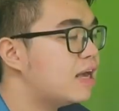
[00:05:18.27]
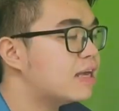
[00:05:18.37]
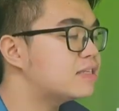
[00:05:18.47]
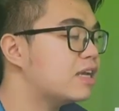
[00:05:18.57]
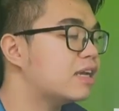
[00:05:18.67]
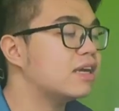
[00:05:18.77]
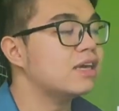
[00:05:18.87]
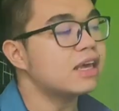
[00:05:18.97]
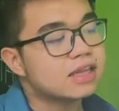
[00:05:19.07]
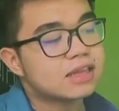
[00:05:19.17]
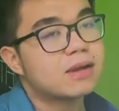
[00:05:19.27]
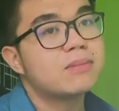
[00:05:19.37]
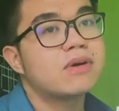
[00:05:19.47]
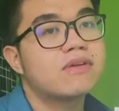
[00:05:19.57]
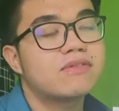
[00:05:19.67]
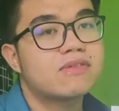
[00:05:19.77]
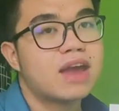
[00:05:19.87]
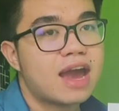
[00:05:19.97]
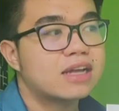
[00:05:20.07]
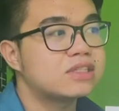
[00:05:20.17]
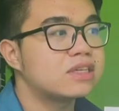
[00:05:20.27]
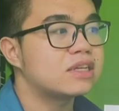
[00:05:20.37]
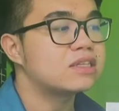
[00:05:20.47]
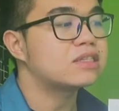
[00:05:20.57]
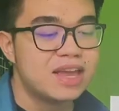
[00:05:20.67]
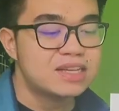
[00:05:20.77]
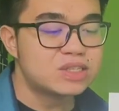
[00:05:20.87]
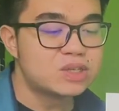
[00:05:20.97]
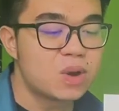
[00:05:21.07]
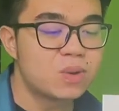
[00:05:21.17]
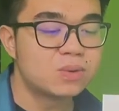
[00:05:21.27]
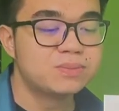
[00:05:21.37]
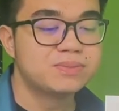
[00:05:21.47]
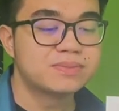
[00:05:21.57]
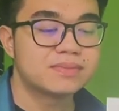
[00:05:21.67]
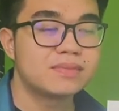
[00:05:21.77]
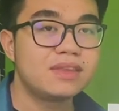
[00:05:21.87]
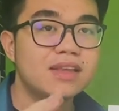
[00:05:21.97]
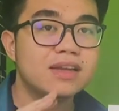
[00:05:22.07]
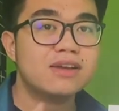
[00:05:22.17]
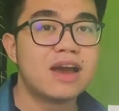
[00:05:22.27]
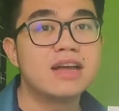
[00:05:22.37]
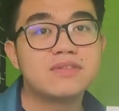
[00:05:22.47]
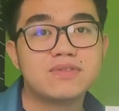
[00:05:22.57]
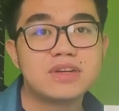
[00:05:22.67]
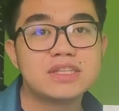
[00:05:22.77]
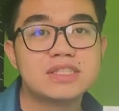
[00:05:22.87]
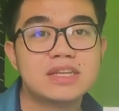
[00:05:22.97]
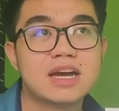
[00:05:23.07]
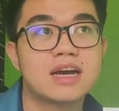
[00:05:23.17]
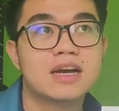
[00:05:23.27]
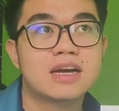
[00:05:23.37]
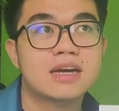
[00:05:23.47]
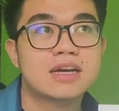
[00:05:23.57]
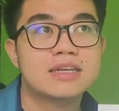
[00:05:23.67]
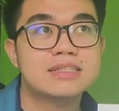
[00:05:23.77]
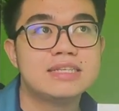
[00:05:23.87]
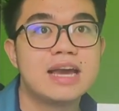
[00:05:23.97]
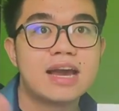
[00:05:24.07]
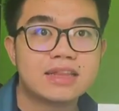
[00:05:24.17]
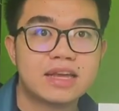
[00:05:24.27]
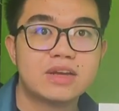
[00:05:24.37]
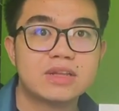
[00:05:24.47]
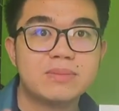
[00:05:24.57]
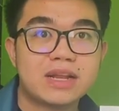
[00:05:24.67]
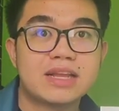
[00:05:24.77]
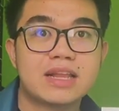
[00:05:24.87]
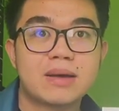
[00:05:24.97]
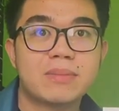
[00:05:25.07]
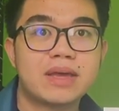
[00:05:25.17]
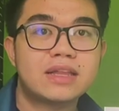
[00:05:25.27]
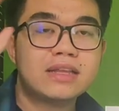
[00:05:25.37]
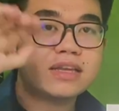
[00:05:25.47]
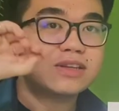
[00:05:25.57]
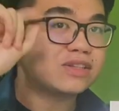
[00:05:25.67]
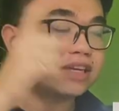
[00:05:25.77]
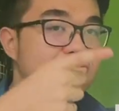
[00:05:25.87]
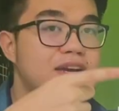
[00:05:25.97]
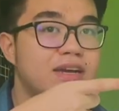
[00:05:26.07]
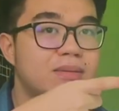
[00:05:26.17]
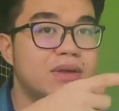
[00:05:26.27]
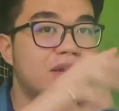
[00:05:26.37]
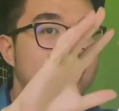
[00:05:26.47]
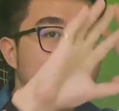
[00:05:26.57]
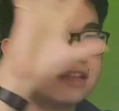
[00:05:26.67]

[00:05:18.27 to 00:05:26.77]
It's like a kingdom of gadgets. So at first, si ate yung nabili namin, ito siya, I'm gonna